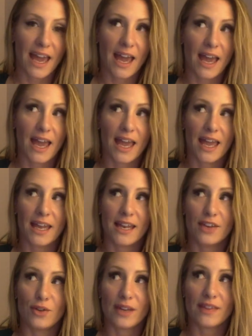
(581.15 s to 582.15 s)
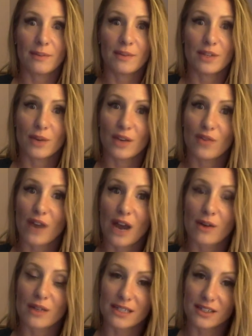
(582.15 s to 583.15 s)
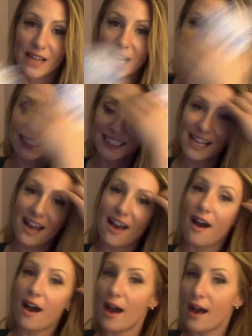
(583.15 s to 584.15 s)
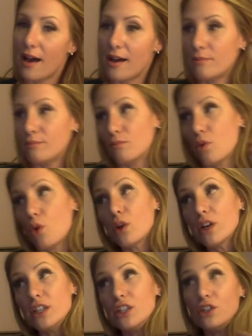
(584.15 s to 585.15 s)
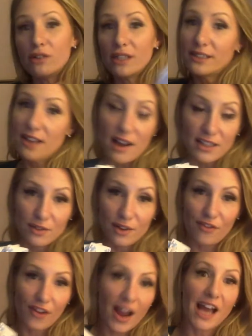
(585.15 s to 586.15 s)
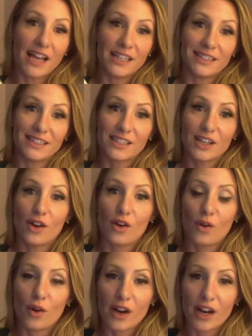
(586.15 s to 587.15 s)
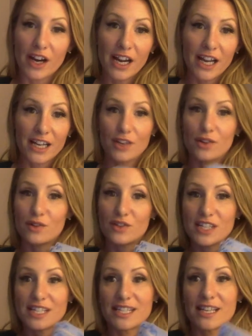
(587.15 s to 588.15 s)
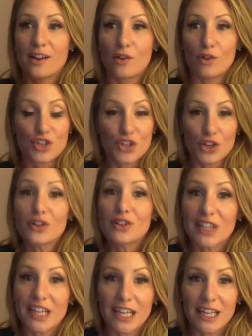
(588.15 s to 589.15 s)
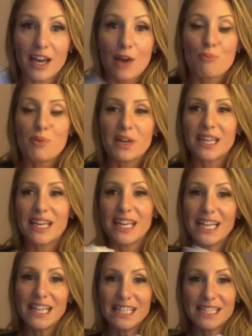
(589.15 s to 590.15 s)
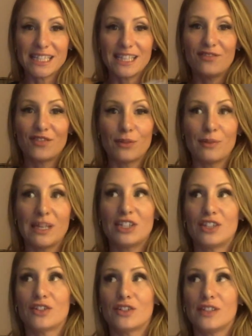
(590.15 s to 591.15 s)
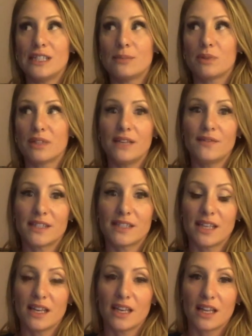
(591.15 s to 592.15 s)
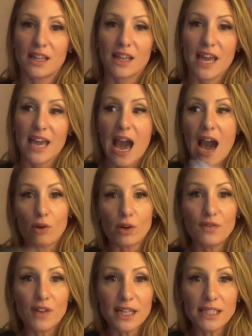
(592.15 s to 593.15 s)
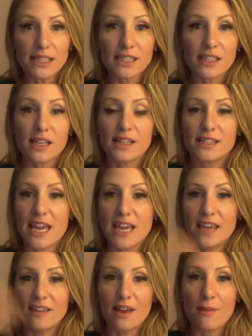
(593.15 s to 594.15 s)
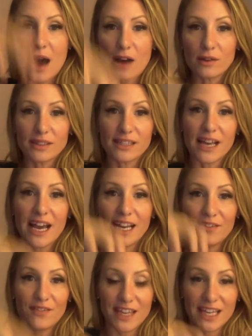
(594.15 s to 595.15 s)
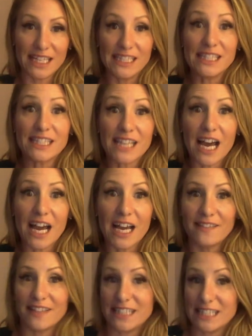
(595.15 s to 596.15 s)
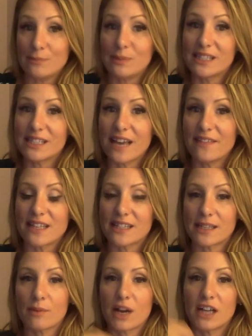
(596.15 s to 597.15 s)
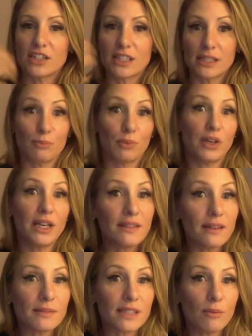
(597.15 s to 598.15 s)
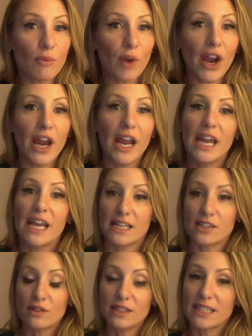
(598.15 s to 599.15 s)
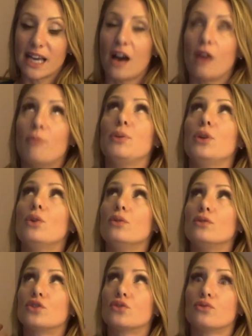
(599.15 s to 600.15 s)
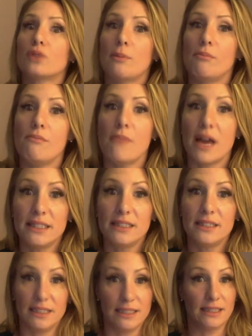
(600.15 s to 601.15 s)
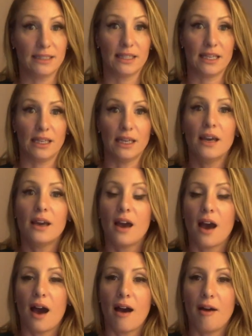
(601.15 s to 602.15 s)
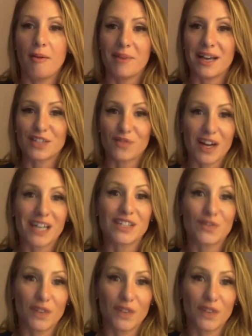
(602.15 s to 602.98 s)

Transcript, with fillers: and you get them in twenty-four hours or less. Uh, or you could talk to a friend, or, you know, just journaling. But getting this information or these beliefs like out of us taking them outside of the inside, the deep inside, that subconscious, and putting them somewhere is going to help you tremendously um, as far as